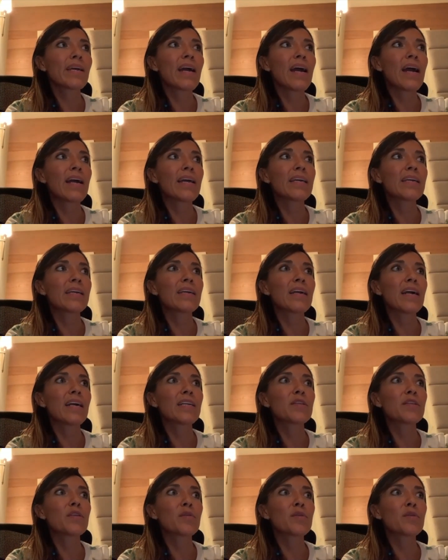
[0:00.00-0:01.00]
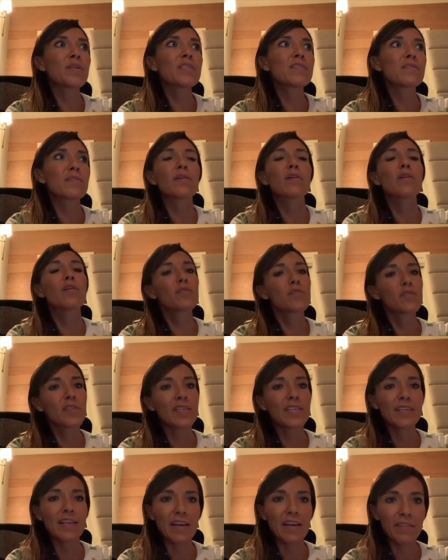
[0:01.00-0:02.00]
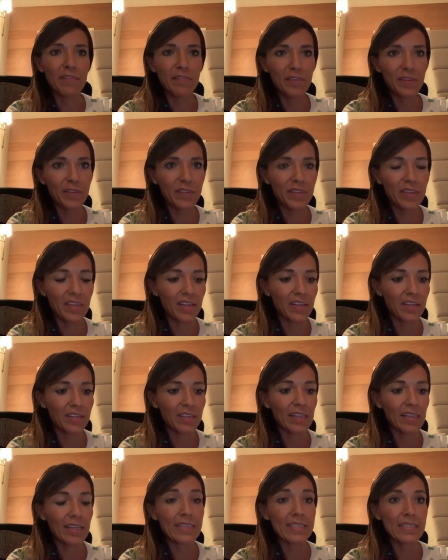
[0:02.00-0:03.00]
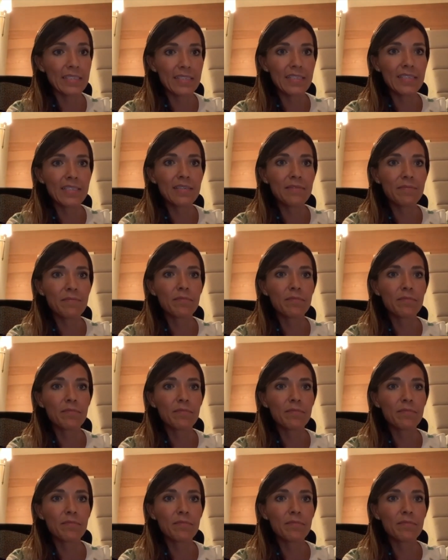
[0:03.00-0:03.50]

I I noticed uh, obviously after the cleanses,